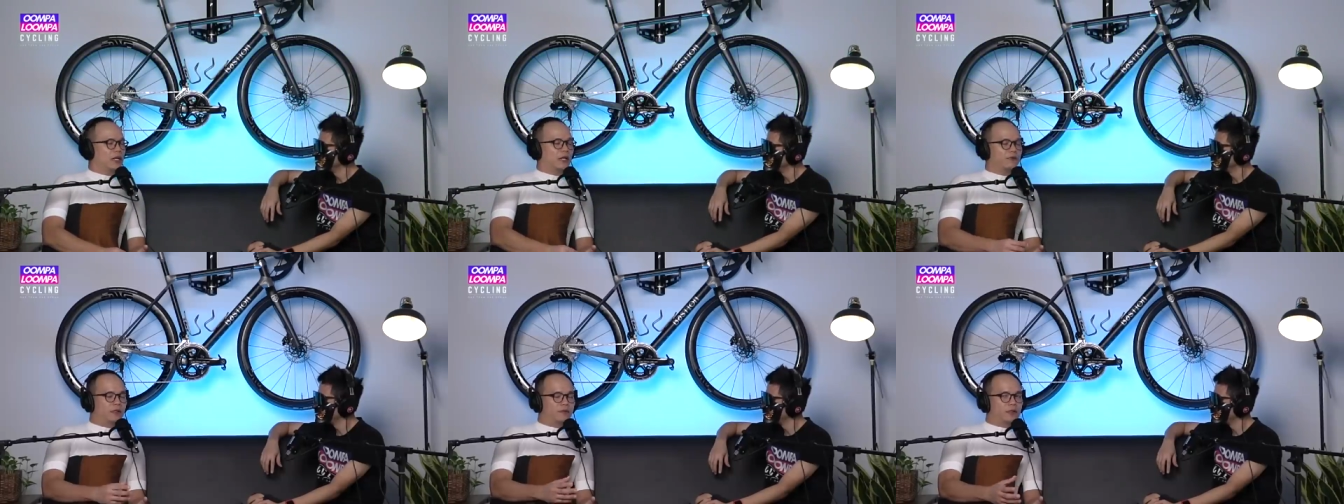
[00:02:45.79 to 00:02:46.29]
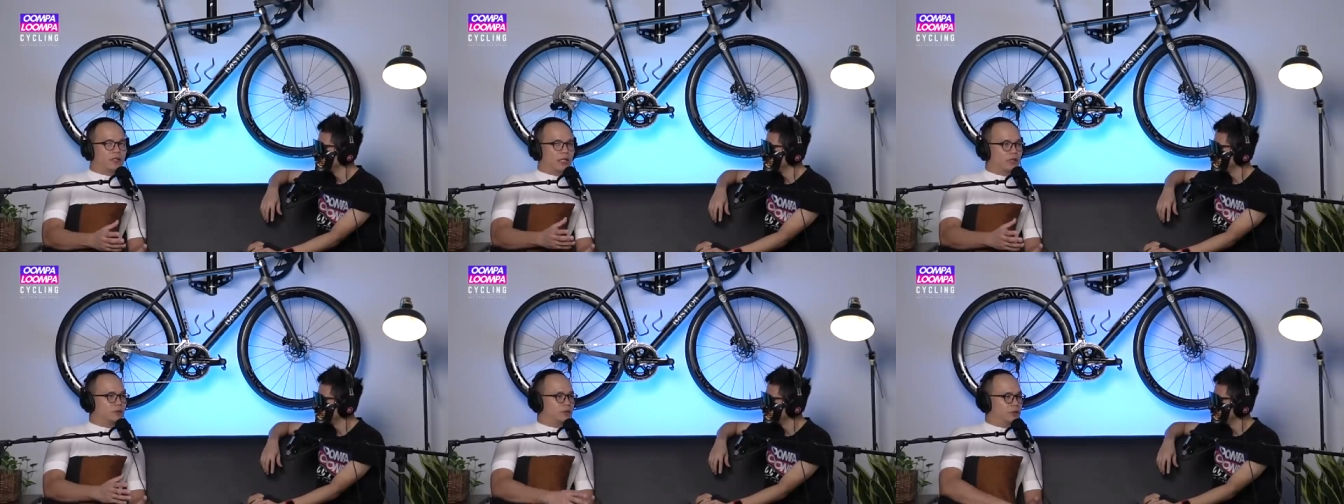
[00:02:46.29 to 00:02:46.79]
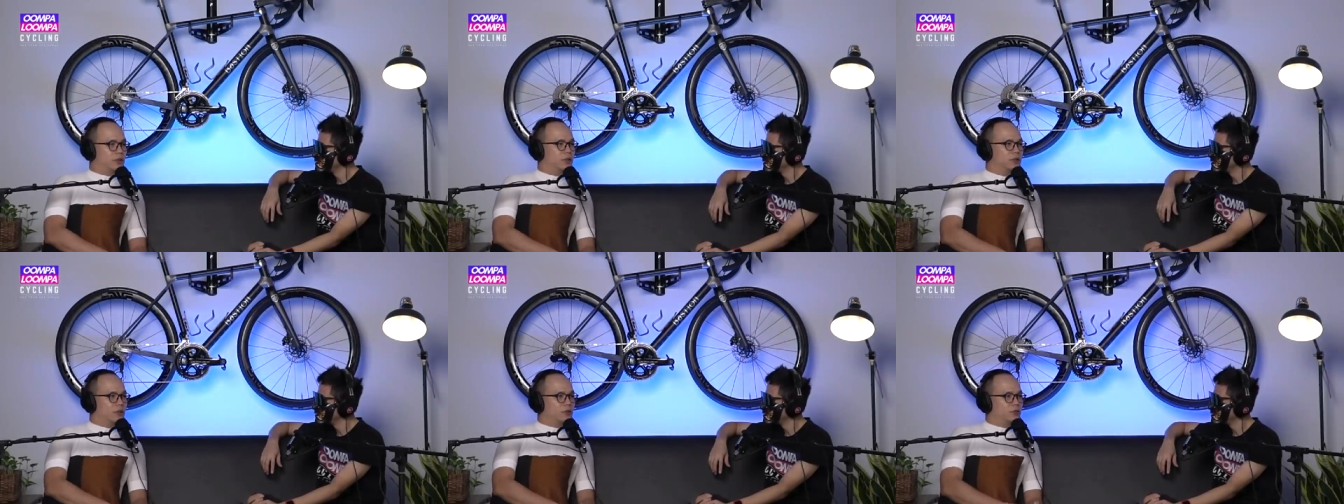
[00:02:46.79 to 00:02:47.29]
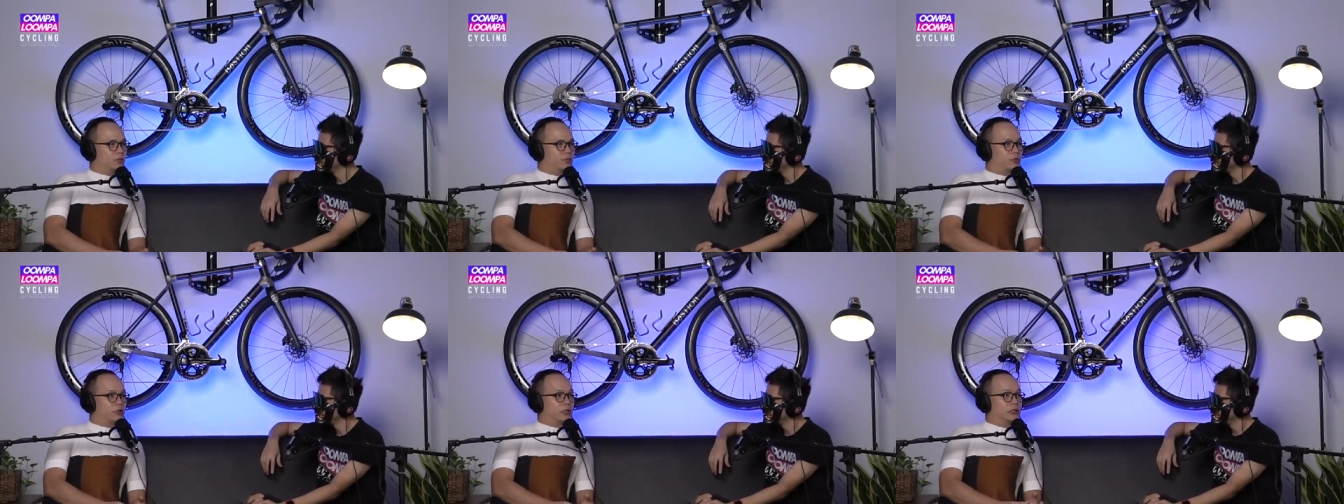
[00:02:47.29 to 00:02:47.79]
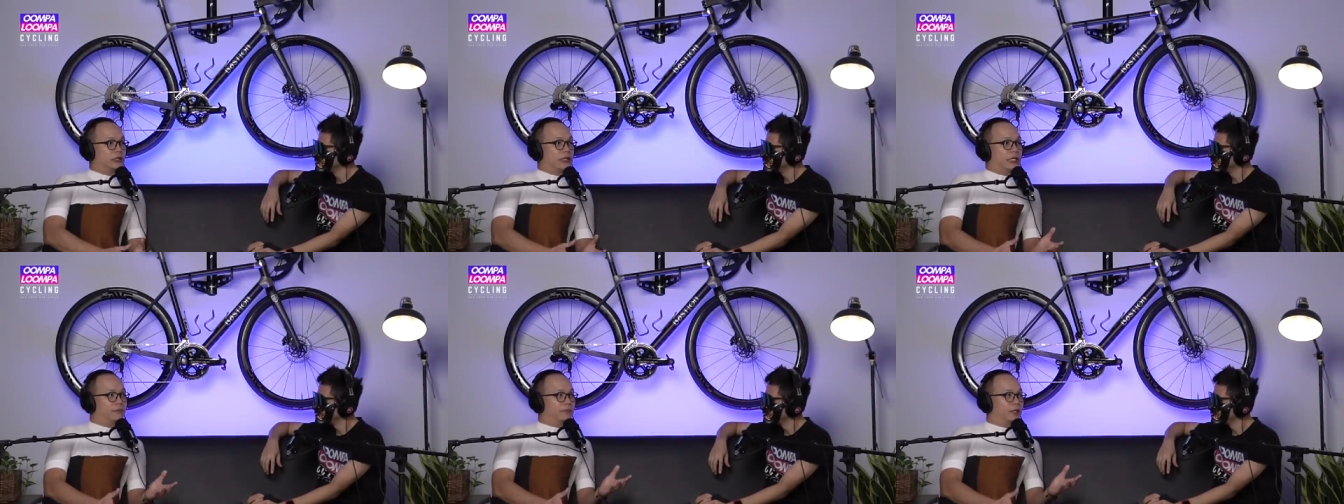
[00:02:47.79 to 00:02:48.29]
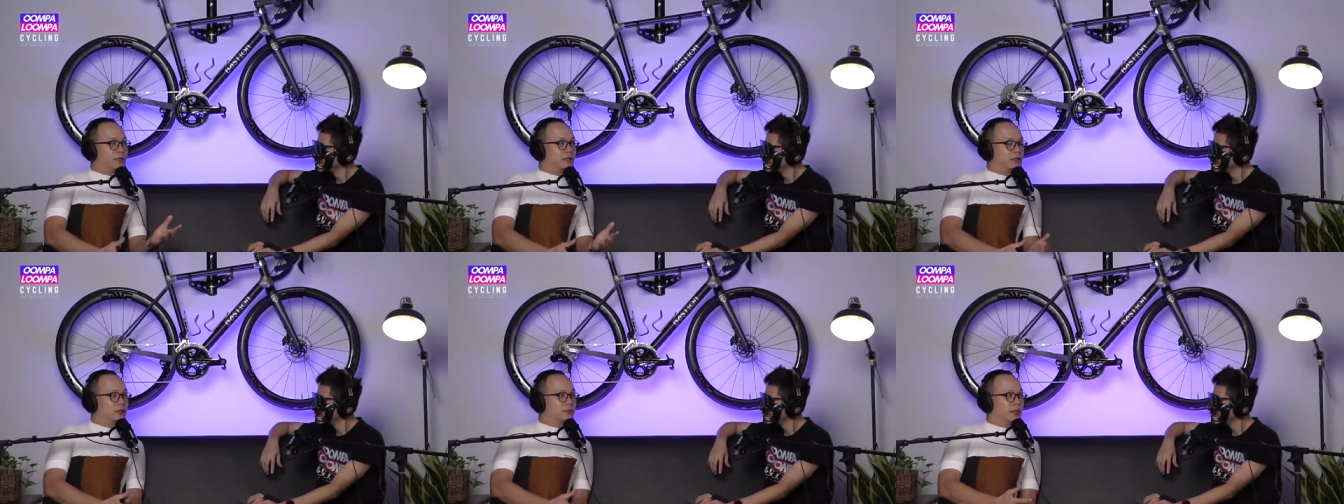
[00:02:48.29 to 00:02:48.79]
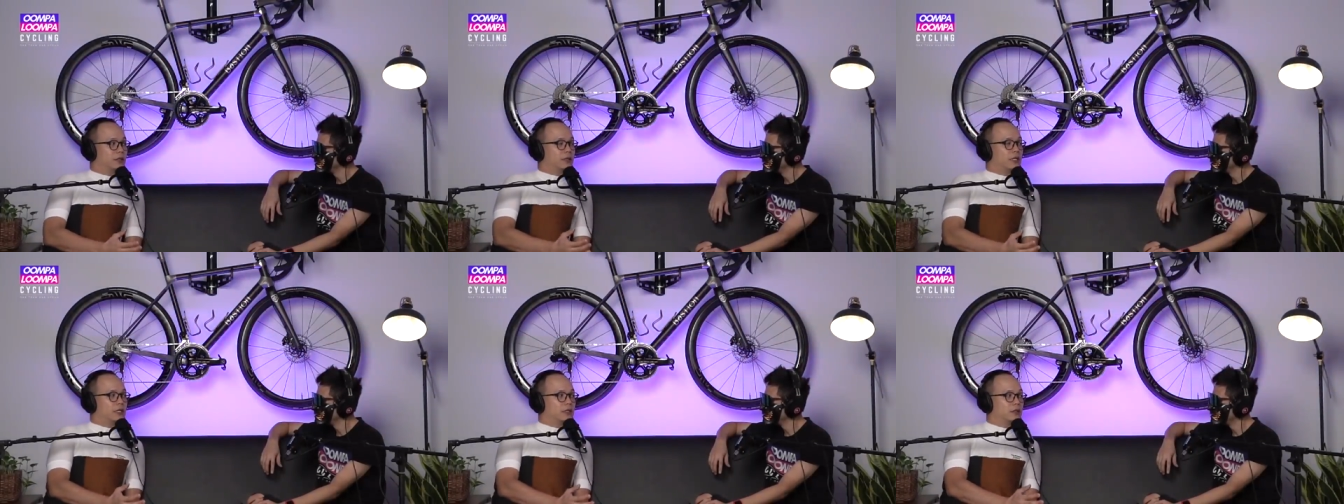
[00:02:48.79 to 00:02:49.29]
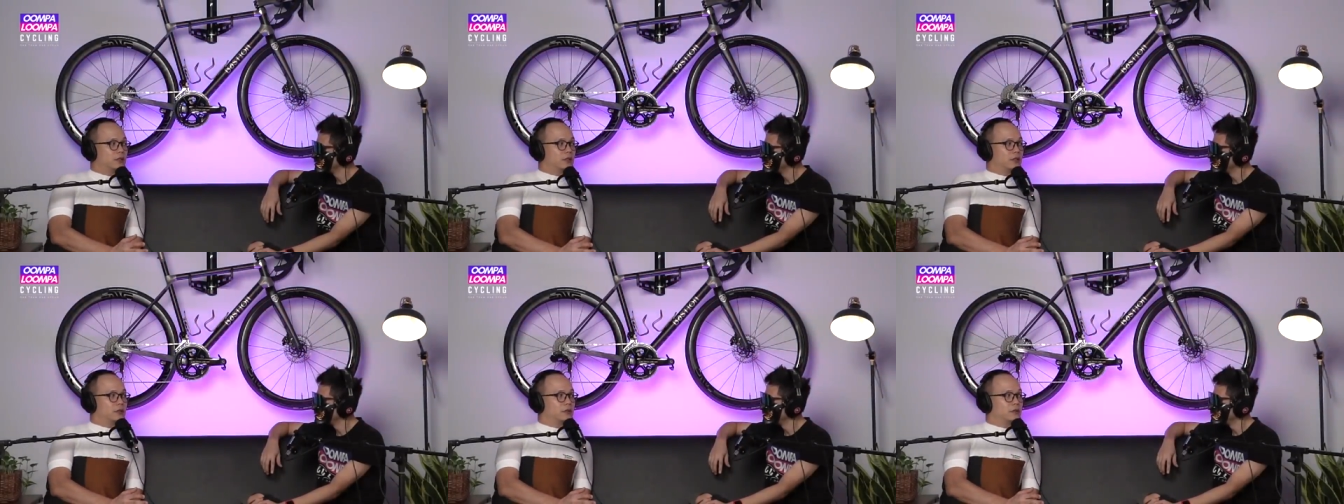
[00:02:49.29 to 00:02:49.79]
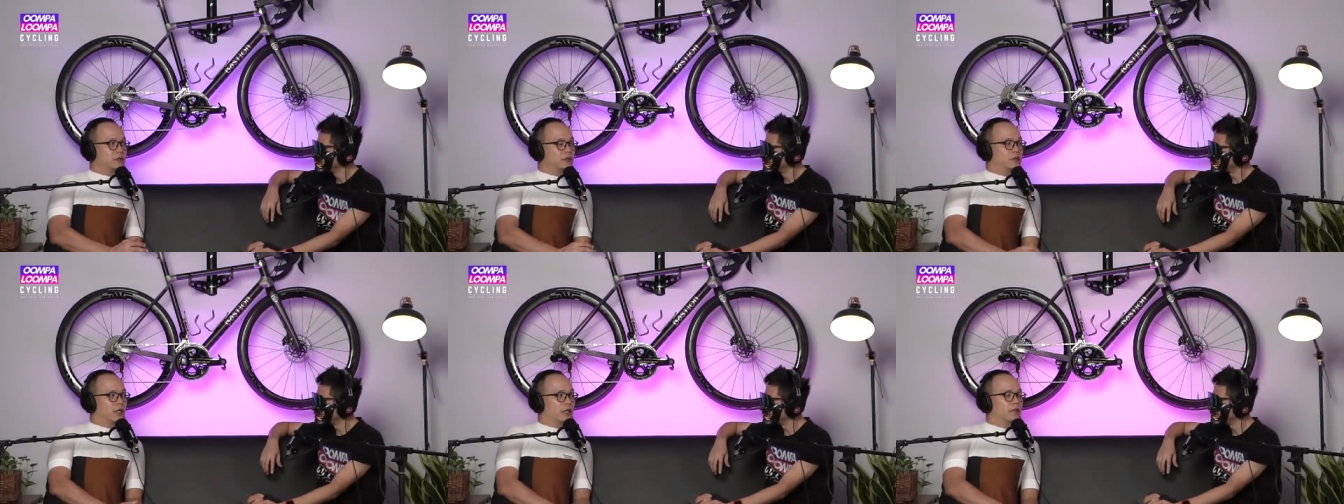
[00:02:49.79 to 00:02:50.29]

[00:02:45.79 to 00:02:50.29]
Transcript: I found it very hard to be to be broken again by the by the SL six. Right. Yeah.